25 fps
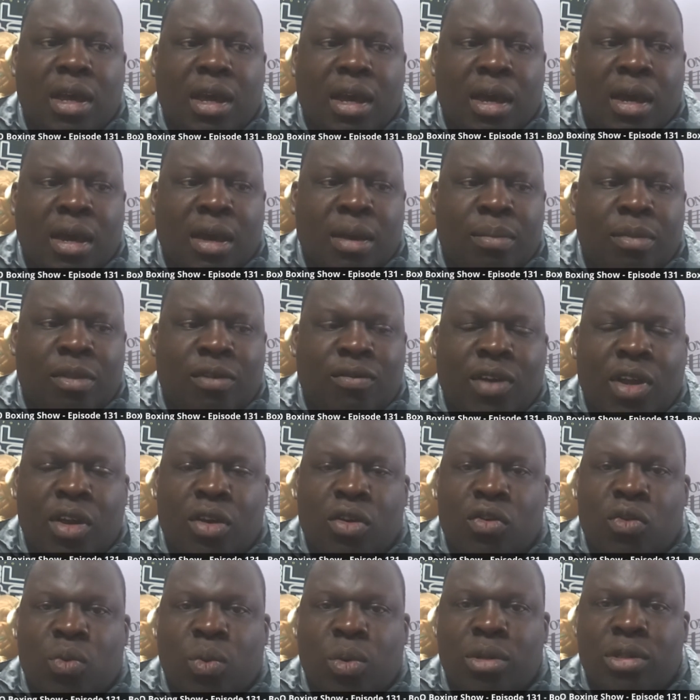Um, the
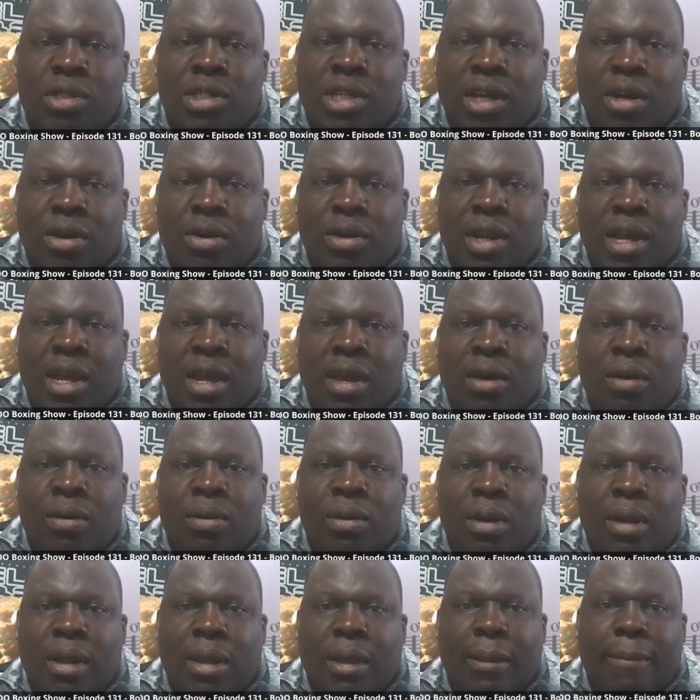vendors will tear
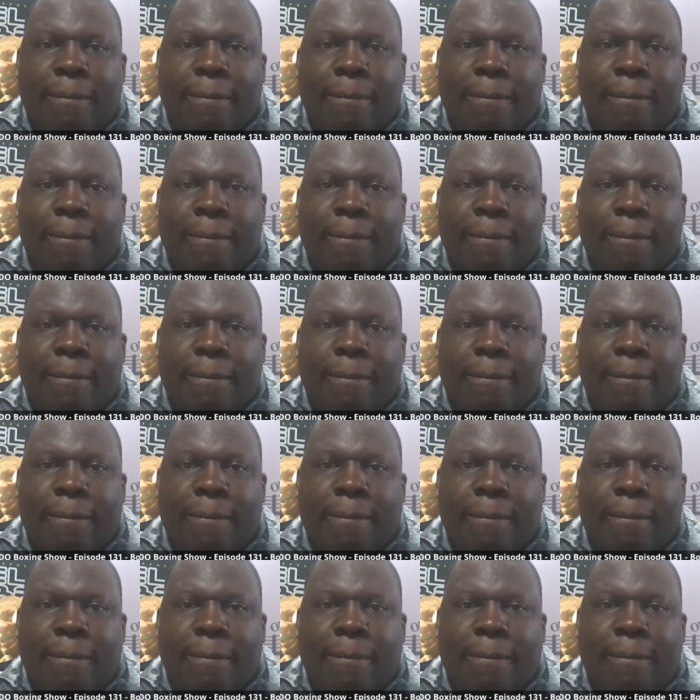down.